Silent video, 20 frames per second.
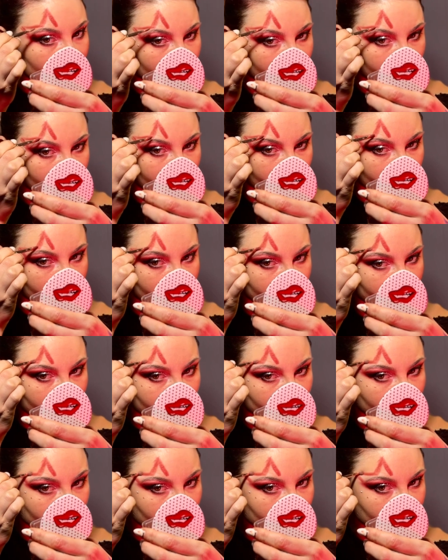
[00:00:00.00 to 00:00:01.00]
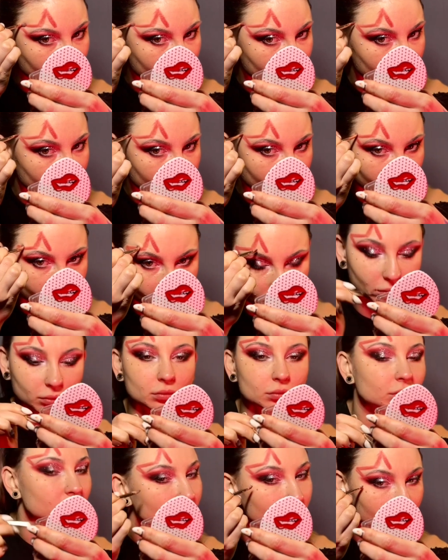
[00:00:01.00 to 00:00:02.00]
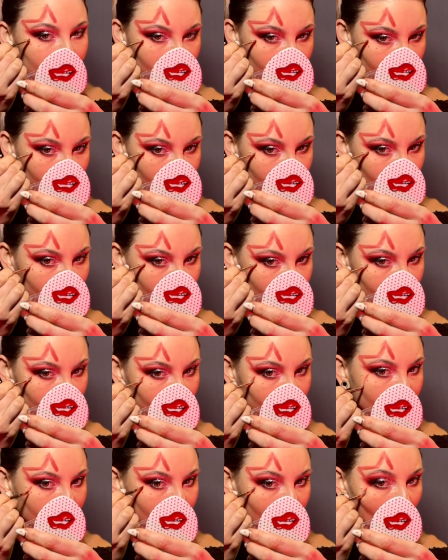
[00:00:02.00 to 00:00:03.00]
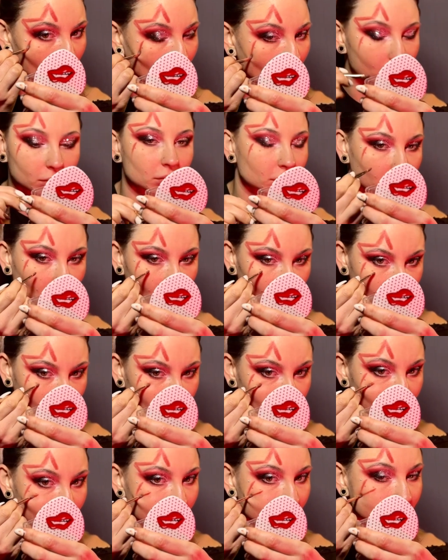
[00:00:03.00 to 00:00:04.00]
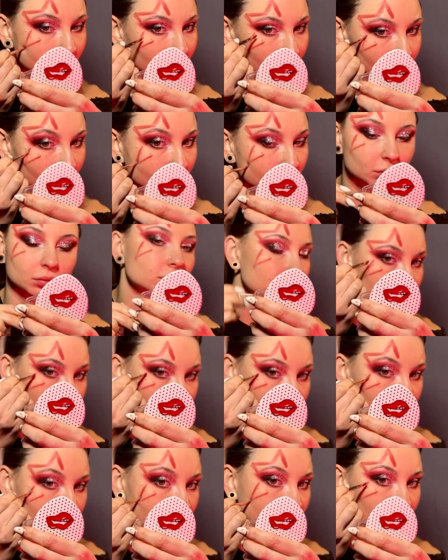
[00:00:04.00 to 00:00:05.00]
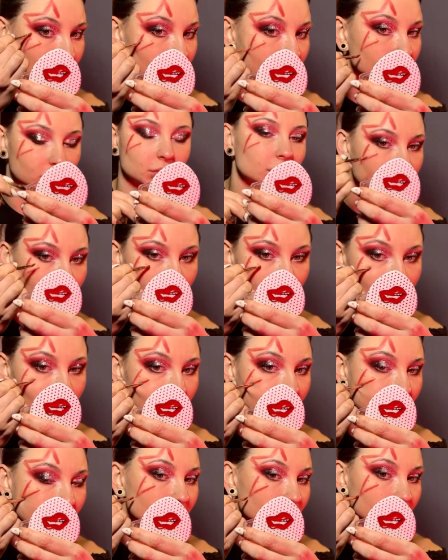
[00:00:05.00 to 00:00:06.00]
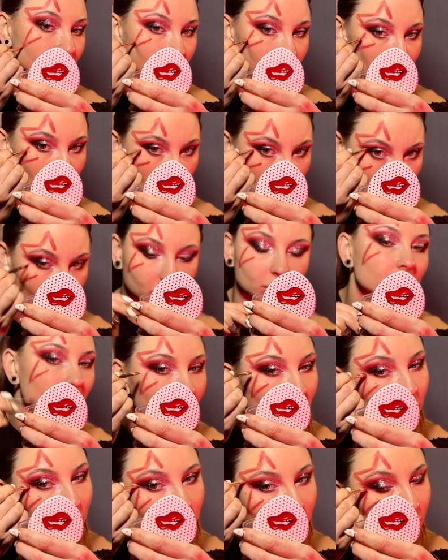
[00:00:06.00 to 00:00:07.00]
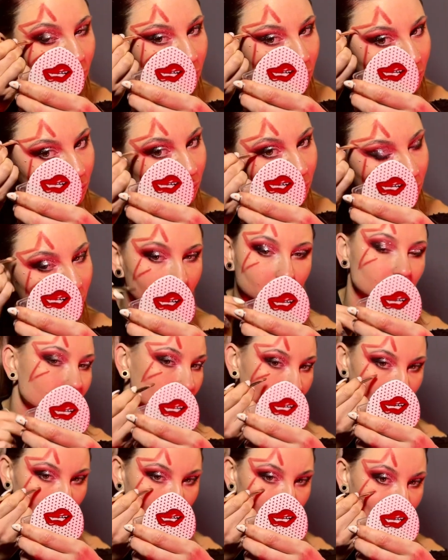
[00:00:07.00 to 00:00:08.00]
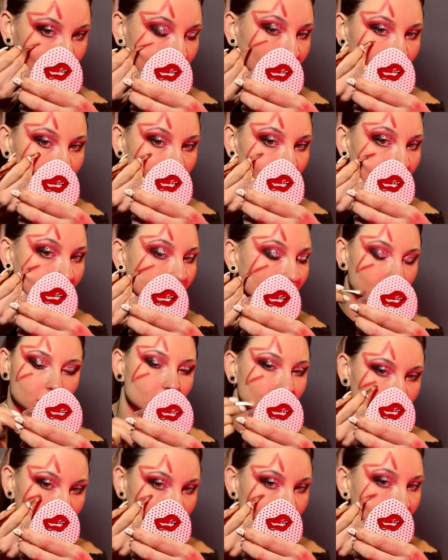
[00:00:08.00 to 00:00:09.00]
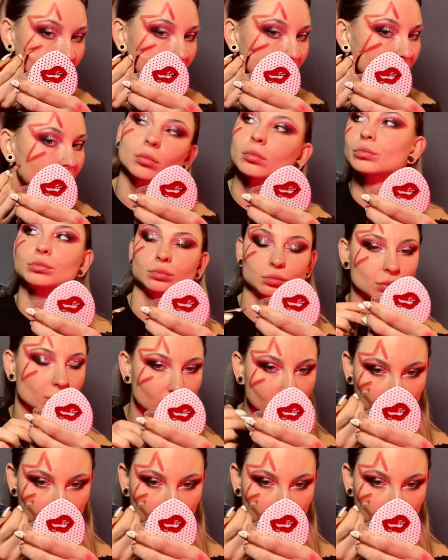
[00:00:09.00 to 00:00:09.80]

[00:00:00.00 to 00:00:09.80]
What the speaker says: Also try first start from tiny lines and only after make this thicker. Just in case if you do mistake, it won't be that bad.